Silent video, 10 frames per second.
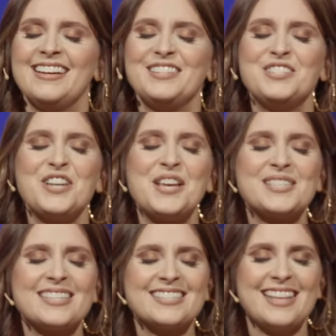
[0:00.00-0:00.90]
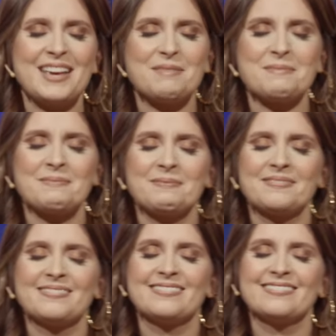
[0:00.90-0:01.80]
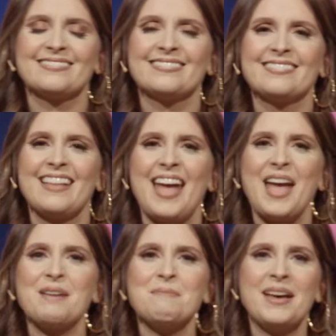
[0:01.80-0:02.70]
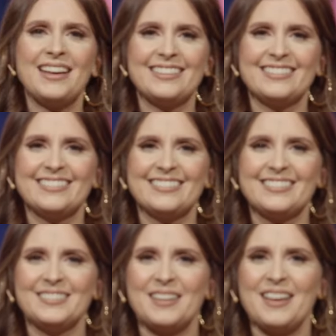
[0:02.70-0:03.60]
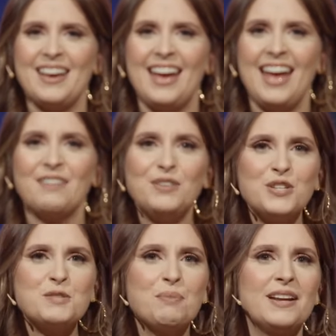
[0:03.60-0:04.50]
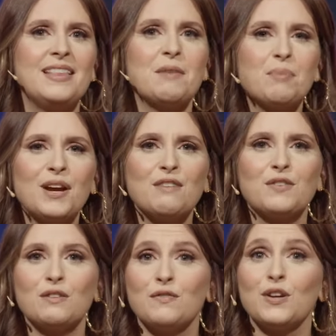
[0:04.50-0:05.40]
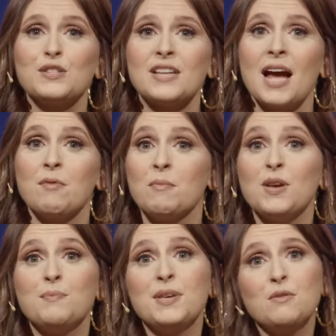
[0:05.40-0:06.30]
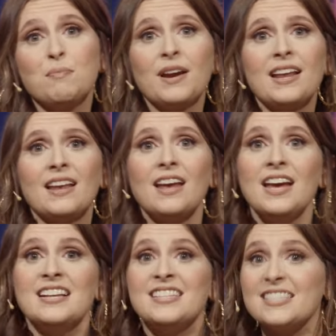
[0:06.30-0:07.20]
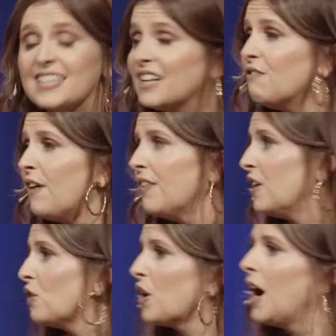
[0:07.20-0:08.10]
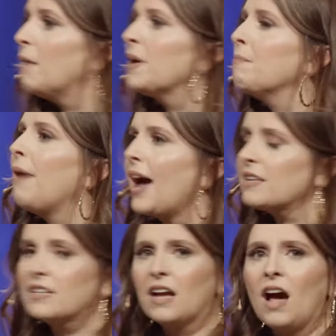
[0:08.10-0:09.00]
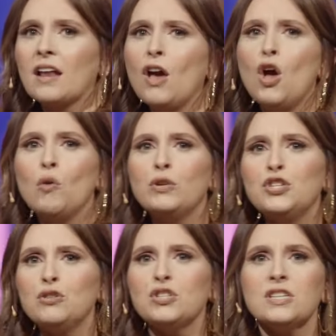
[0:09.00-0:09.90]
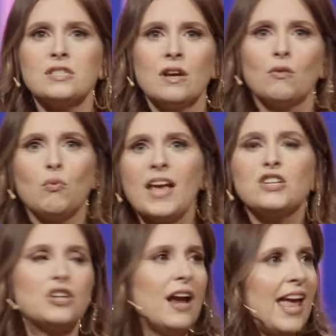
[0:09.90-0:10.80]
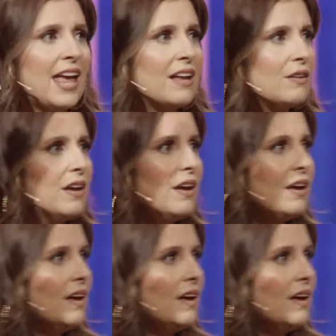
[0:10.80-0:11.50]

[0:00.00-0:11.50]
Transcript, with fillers: In Jesus' name, amen. If you just prayed that prayer for the first time, or maybe you prayed it to signify that you're coming back to God, would you just raise your hand?